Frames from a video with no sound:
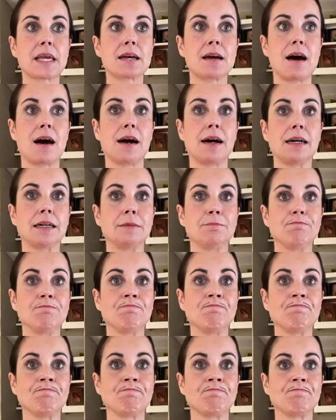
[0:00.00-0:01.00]
um,
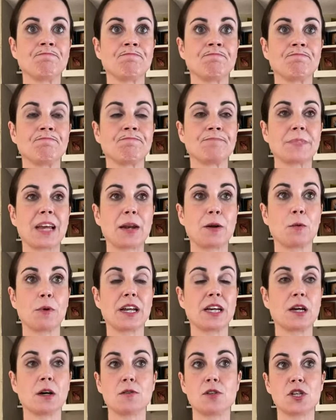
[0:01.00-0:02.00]
I don't
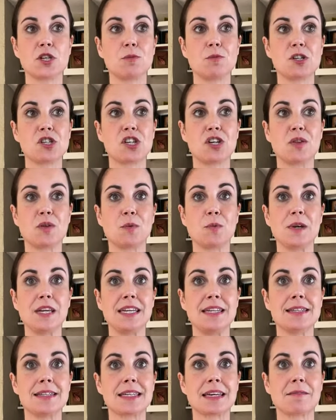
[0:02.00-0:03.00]
want to go too much into the
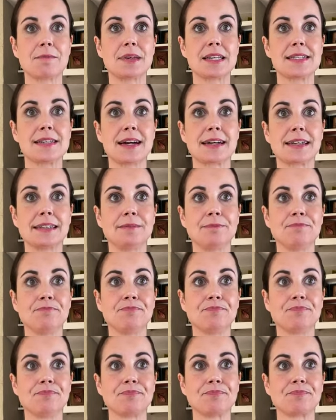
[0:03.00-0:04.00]
weeds. Give me a second.
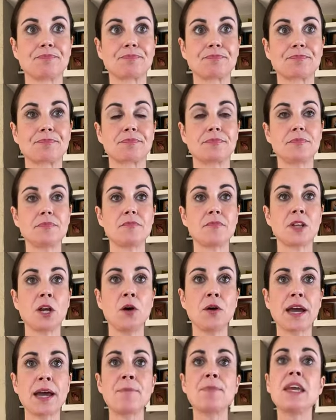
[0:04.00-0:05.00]

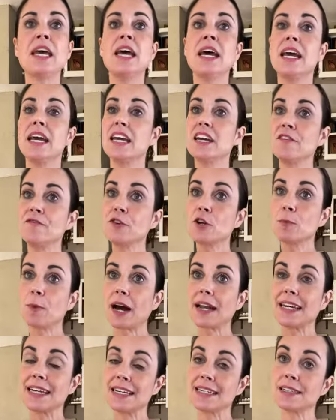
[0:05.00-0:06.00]
Okay, if your
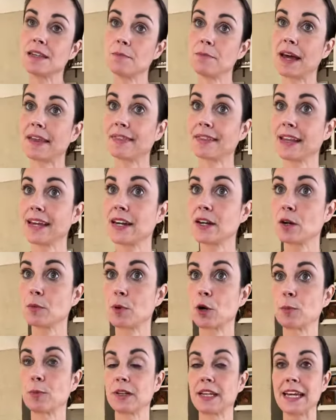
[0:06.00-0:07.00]
body isn't methylated
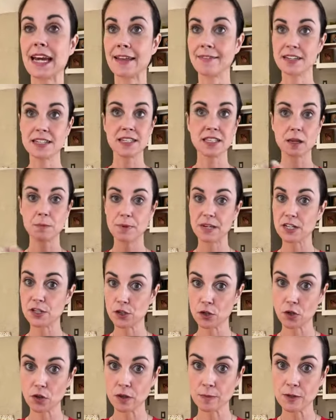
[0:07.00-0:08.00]
appropriately, and this could be
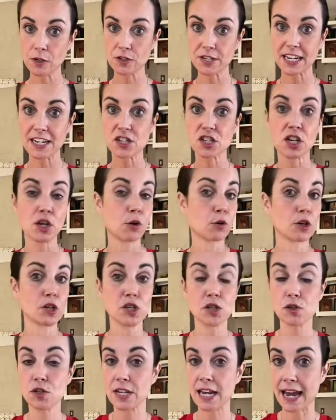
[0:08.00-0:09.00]
due to the mutation or
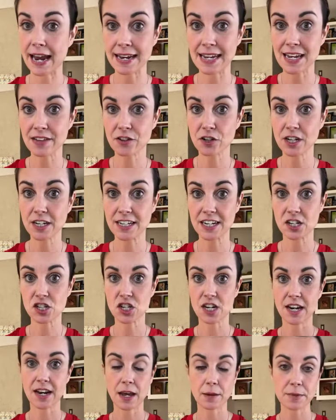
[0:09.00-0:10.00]
due to any other
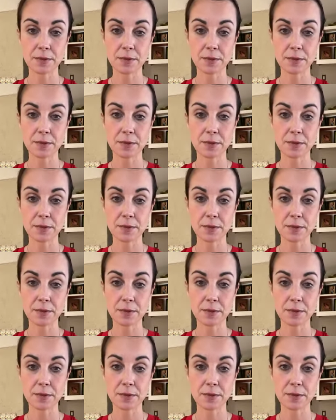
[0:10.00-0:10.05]
condition, and I'm